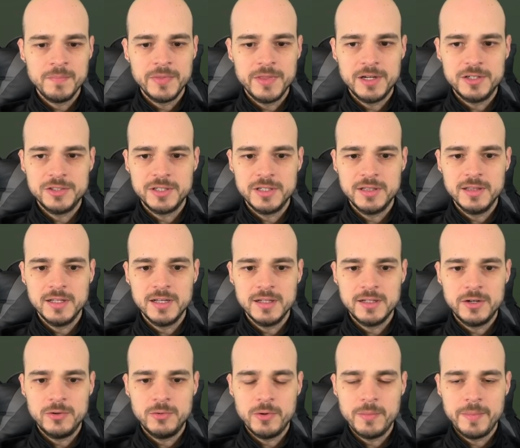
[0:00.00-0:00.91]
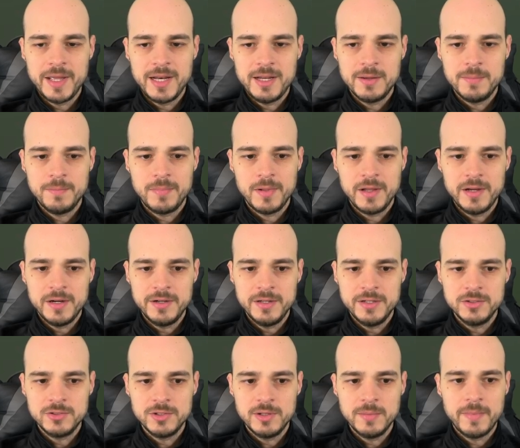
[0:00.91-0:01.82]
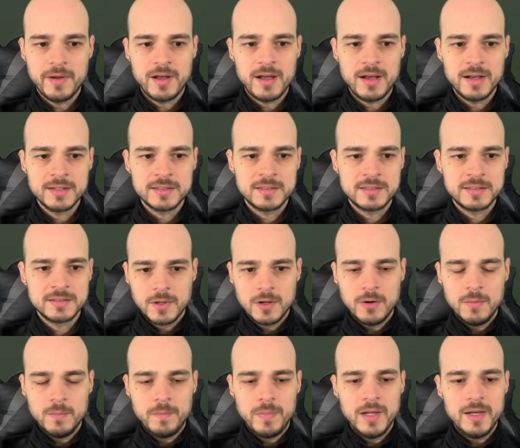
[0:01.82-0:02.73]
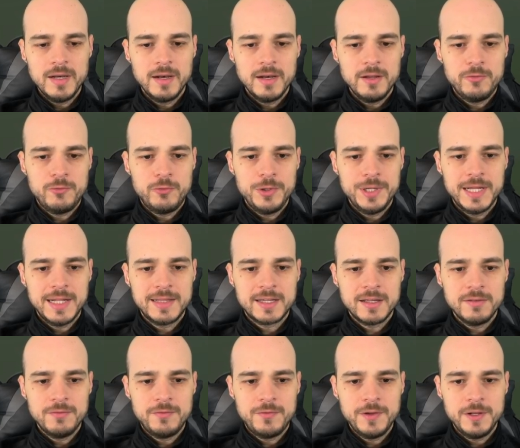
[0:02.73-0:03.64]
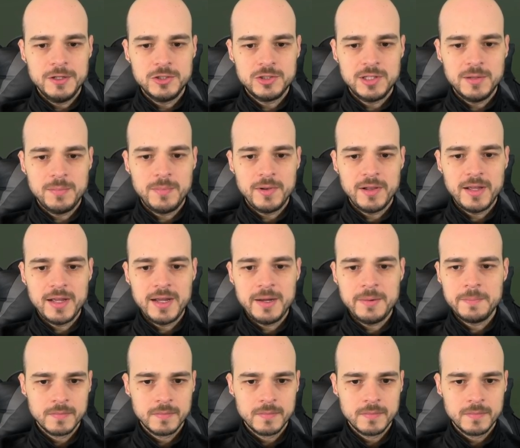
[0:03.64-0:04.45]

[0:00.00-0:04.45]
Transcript: There's another Romanian player into the box, completely free, that can finish the play.